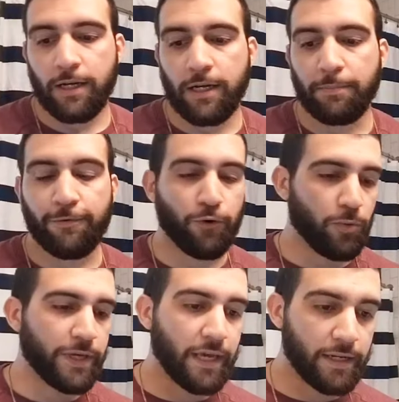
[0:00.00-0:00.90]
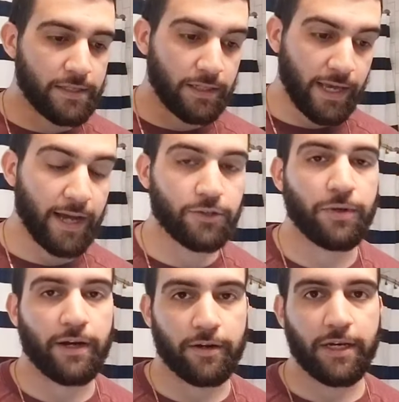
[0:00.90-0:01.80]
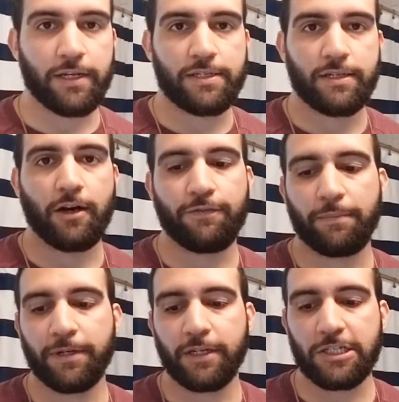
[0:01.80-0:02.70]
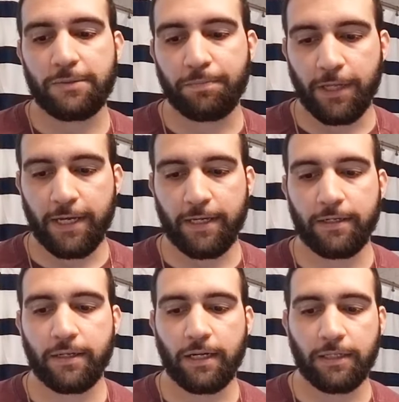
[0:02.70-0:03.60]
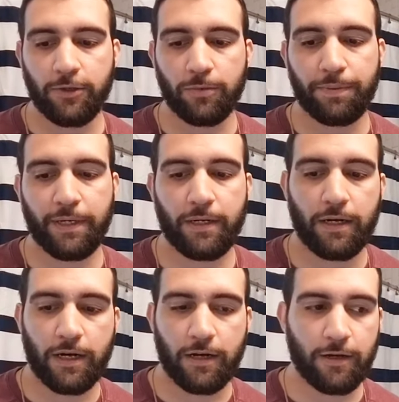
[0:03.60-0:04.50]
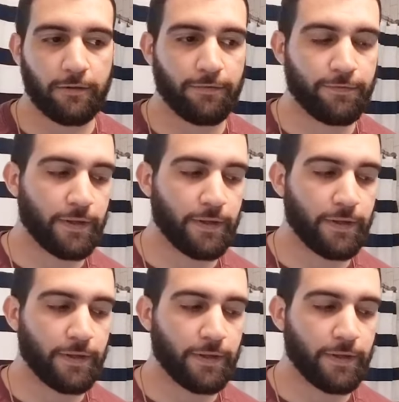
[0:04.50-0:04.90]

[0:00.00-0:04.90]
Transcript: before we get into the actual haircut itself, I'm going to explain a little bit of